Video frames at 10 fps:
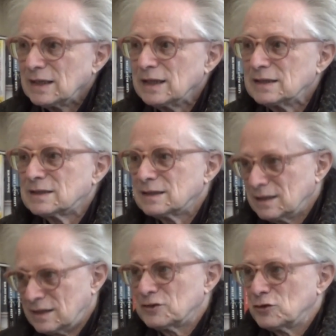
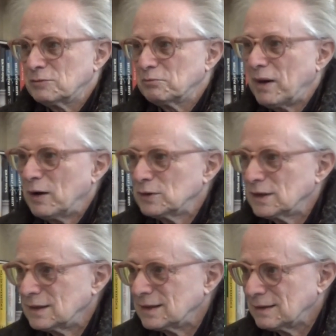It's a certain
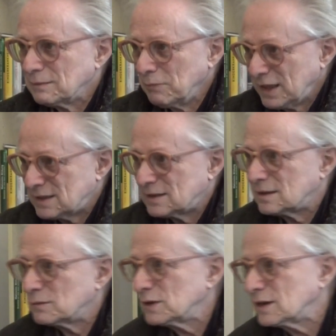powder
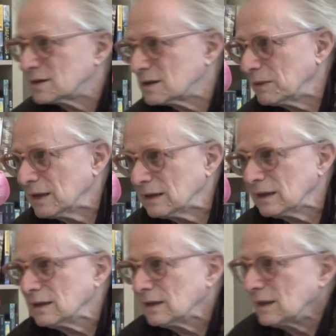mixed with the cement
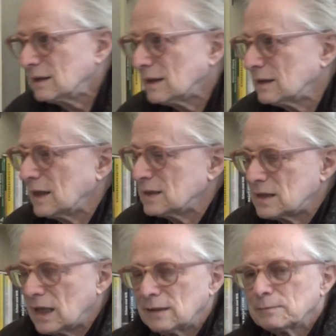that does
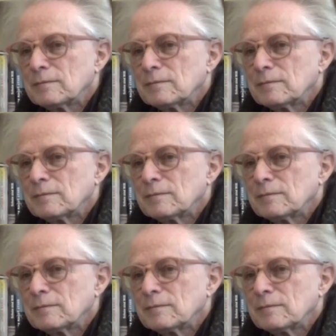that.